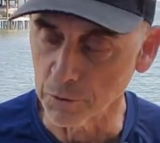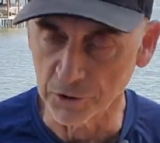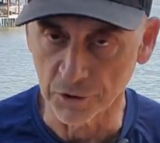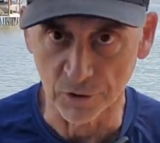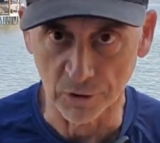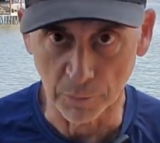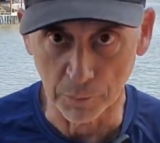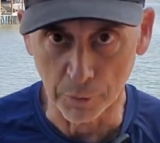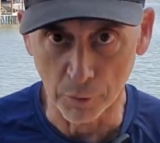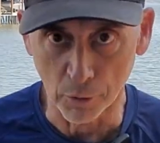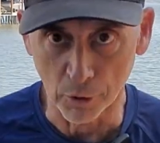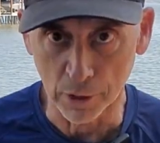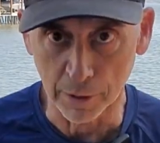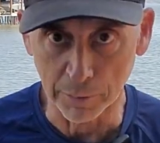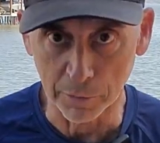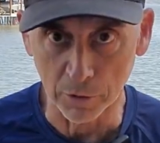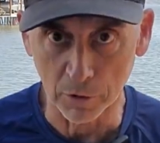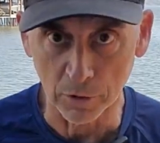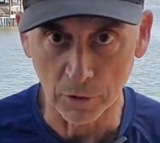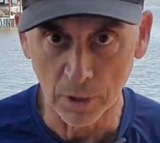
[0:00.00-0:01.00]
which is a
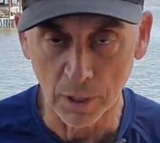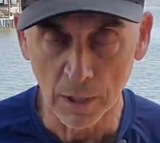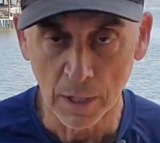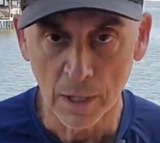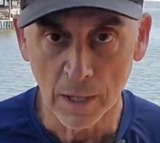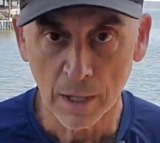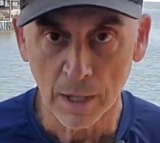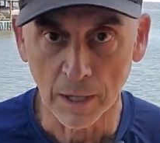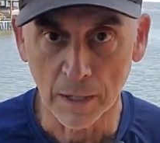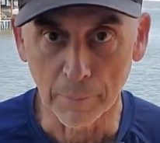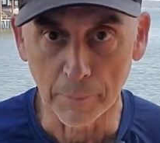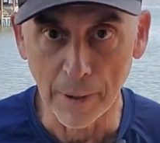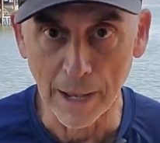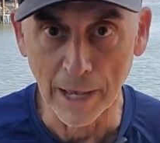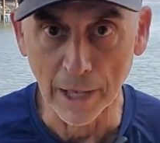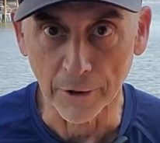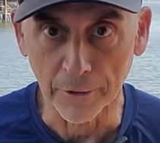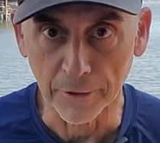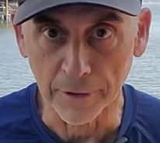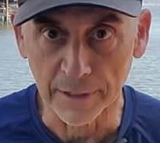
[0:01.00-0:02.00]
portable
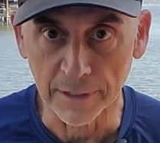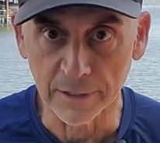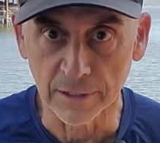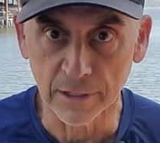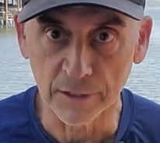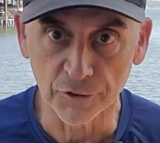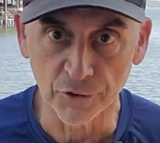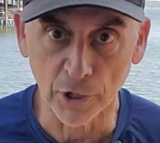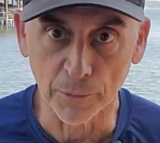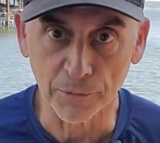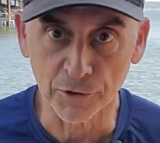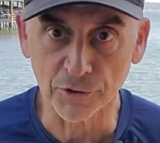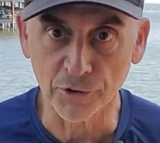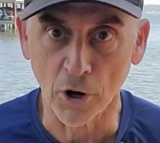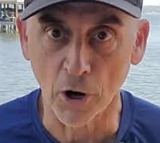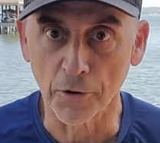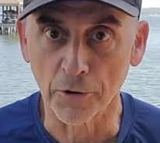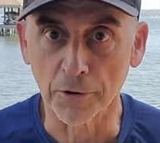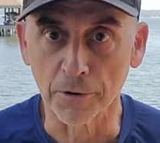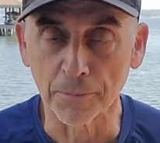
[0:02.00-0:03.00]
battery jump
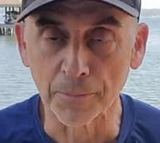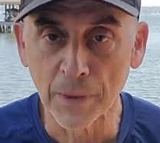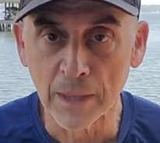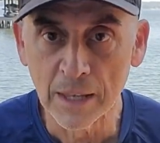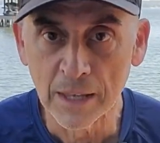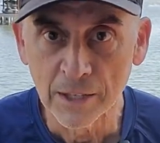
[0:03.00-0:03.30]
starter.